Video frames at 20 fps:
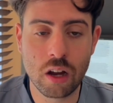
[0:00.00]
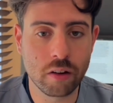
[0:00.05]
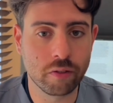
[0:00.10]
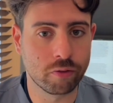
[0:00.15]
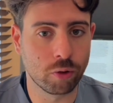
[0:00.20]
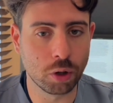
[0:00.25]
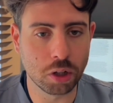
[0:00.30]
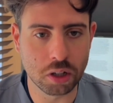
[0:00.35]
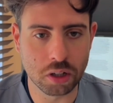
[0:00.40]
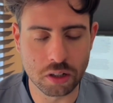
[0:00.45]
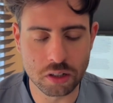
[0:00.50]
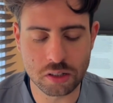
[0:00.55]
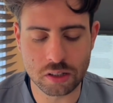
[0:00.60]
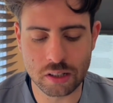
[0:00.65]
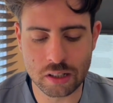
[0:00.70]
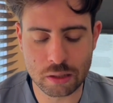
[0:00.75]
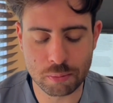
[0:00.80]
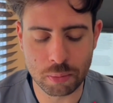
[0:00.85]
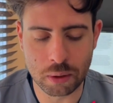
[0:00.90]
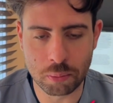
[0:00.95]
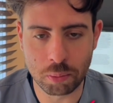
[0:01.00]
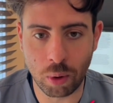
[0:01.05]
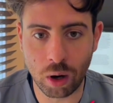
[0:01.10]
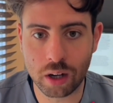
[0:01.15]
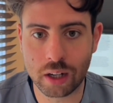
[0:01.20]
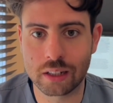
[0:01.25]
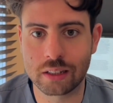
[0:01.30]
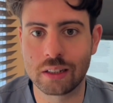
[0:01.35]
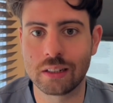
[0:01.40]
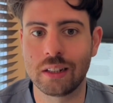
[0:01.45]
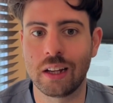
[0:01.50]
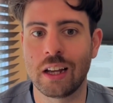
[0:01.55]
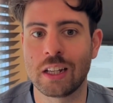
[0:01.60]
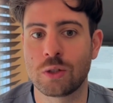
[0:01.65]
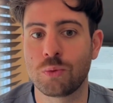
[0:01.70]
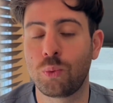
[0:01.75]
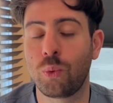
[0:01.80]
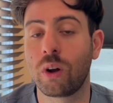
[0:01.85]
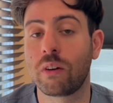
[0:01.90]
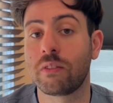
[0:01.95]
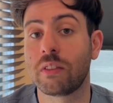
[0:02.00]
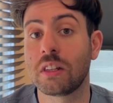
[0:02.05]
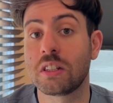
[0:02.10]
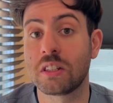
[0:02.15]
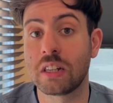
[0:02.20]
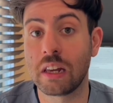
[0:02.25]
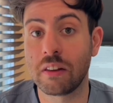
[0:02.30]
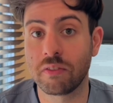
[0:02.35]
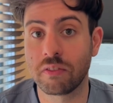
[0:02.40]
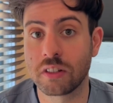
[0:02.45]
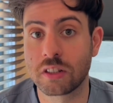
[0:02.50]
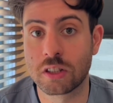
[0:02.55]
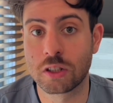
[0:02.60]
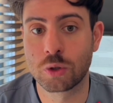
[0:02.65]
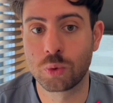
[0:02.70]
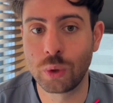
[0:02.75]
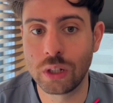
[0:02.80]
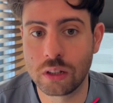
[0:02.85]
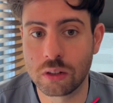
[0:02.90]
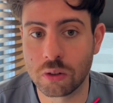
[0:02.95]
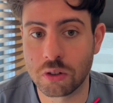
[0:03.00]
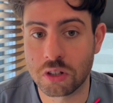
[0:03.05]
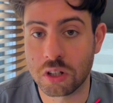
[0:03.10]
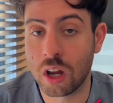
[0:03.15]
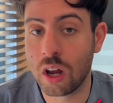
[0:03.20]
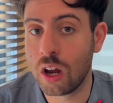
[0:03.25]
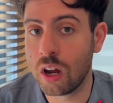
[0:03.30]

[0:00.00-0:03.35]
For years, it's been marketed as one of the safest sweeteners,